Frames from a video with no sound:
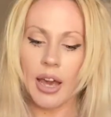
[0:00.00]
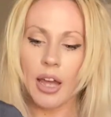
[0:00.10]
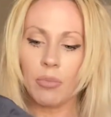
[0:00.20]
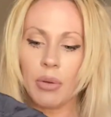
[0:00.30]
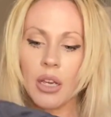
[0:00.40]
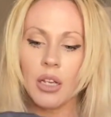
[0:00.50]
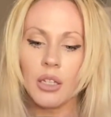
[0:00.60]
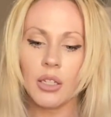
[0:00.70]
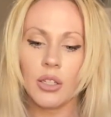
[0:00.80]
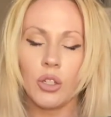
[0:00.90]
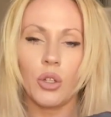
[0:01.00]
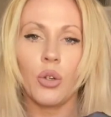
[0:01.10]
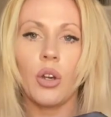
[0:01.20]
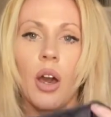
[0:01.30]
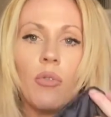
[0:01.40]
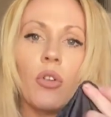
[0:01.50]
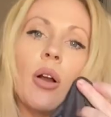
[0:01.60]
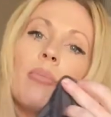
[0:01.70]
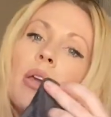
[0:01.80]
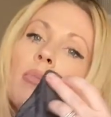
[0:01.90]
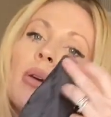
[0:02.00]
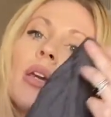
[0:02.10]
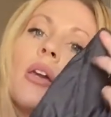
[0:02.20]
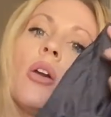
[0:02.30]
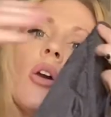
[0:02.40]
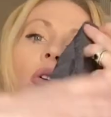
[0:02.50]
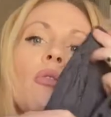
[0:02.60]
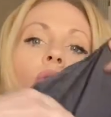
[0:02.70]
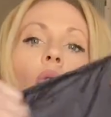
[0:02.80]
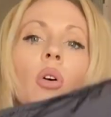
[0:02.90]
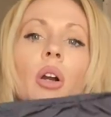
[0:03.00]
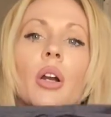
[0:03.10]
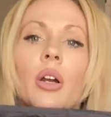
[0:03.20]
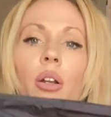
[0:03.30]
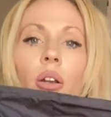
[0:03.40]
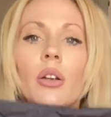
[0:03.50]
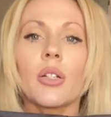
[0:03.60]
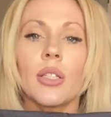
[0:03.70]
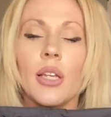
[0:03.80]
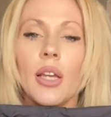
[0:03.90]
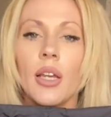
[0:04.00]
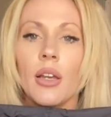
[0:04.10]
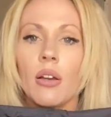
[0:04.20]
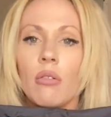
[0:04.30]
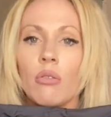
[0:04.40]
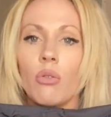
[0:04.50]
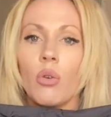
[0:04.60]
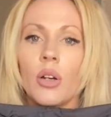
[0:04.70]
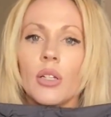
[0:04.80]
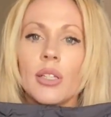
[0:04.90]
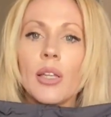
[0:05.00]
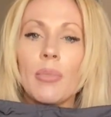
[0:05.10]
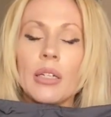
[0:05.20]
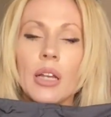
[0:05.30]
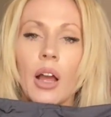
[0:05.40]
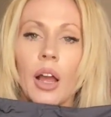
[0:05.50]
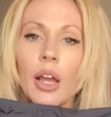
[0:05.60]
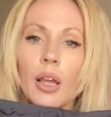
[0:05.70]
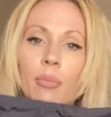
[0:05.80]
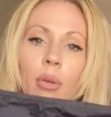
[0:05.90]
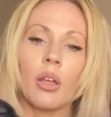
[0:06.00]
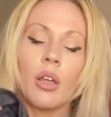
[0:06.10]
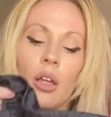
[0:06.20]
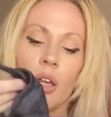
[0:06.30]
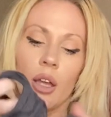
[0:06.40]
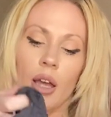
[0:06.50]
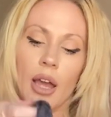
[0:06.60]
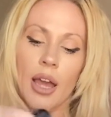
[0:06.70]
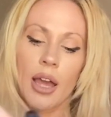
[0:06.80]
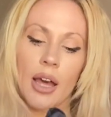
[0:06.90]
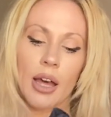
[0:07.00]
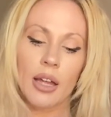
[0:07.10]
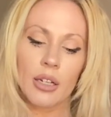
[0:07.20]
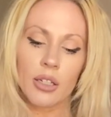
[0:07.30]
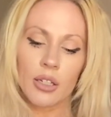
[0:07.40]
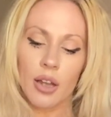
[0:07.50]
headpiece to cover up baby for nursing or sleepy time. And